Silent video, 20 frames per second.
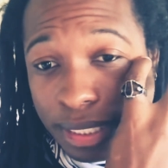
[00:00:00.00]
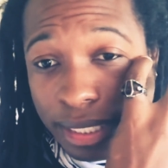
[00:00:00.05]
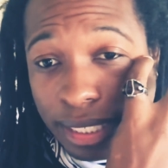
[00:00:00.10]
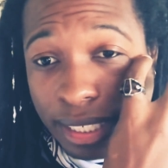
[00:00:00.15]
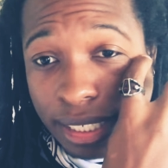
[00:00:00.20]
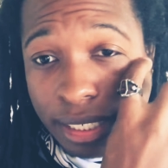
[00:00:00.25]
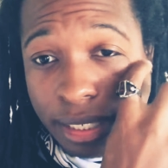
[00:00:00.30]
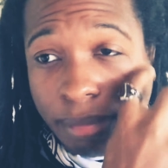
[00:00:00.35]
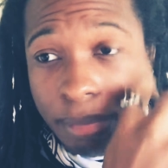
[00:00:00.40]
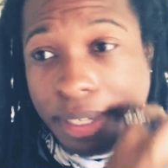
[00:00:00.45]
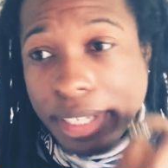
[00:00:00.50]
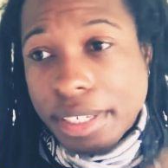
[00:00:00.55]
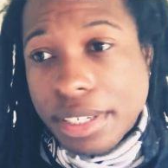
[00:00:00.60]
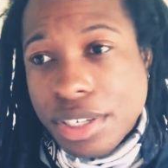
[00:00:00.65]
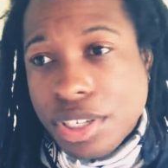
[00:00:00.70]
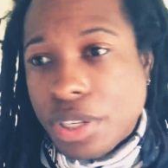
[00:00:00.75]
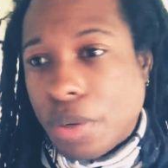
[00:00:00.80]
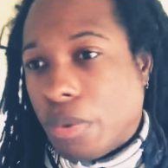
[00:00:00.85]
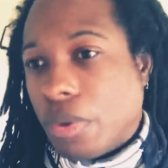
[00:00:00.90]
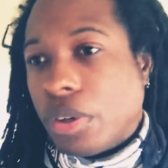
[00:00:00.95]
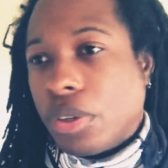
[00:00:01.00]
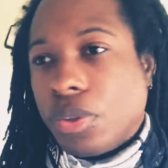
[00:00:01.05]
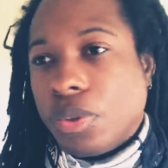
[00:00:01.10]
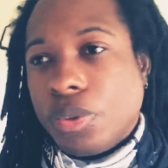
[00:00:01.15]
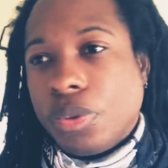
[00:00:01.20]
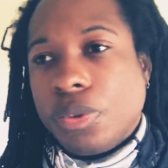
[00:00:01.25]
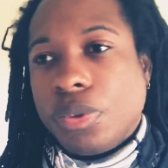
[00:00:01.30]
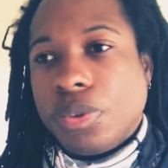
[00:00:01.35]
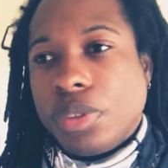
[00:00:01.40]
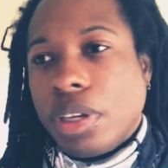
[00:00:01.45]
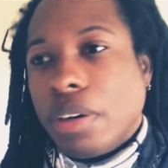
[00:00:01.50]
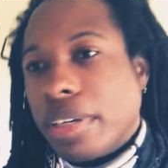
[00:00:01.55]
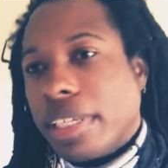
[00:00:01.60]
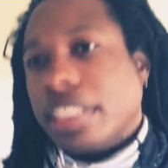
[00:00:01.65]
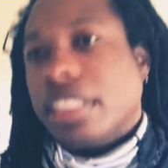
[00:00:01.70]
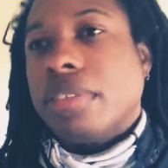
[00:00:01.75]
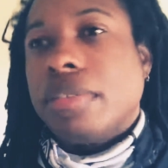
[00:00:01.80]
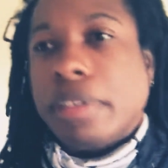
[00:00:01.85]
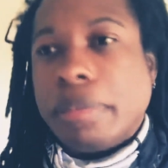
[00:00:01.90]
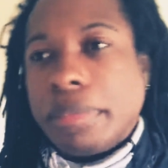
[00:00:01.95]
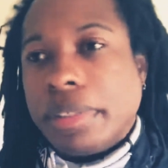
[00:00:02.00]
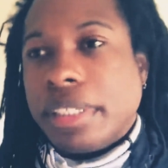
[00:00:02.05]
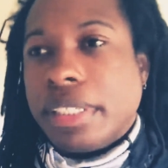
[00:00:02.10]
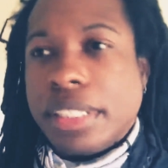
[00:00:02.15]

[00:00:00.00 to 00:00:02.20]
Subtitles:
And be it someone who don't get the women